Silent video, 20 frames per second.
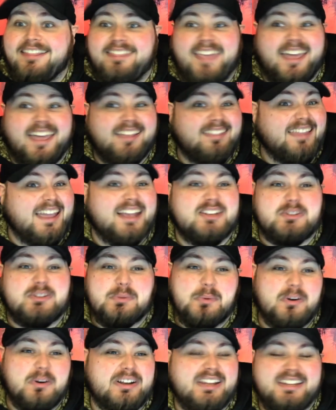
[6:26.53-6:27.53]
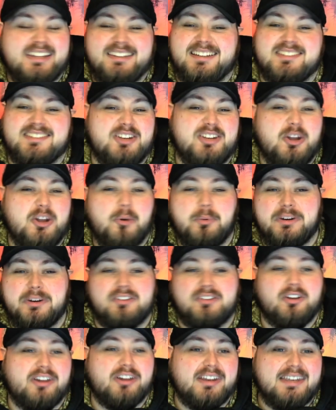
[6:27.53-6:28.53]
That last one, he doesn't know what
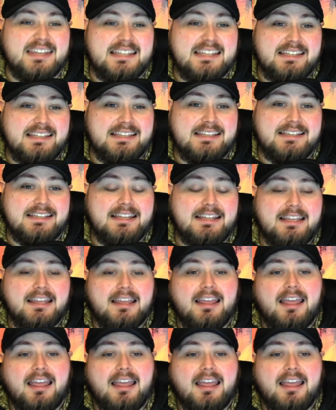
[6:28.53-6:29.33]
he's going to need.